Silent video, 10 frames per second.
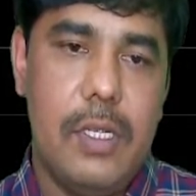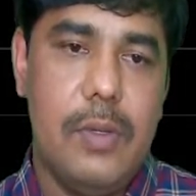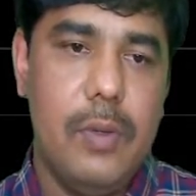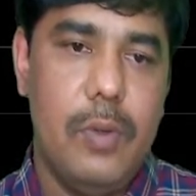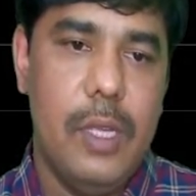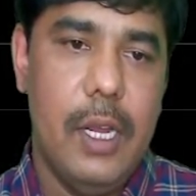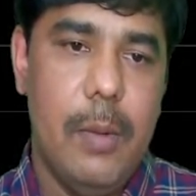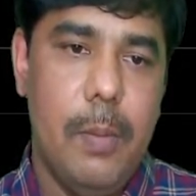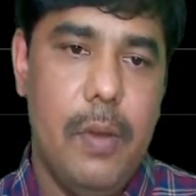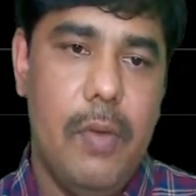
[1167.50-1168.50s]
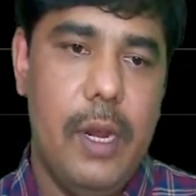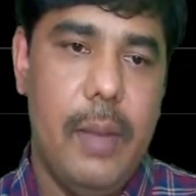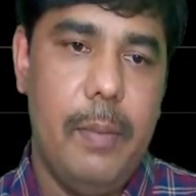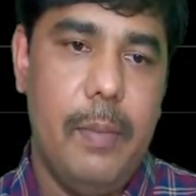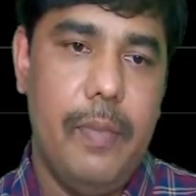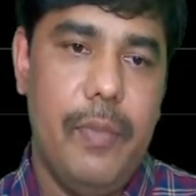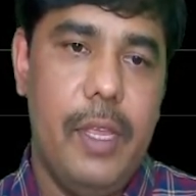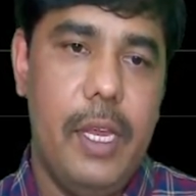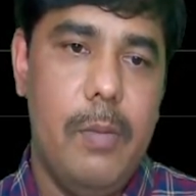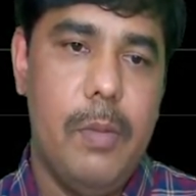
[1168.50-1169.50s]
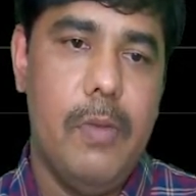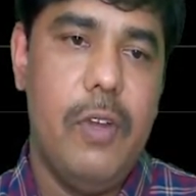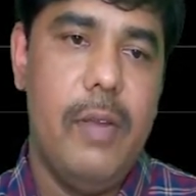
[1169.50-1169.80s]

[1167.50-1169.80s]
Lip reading: n power m. N power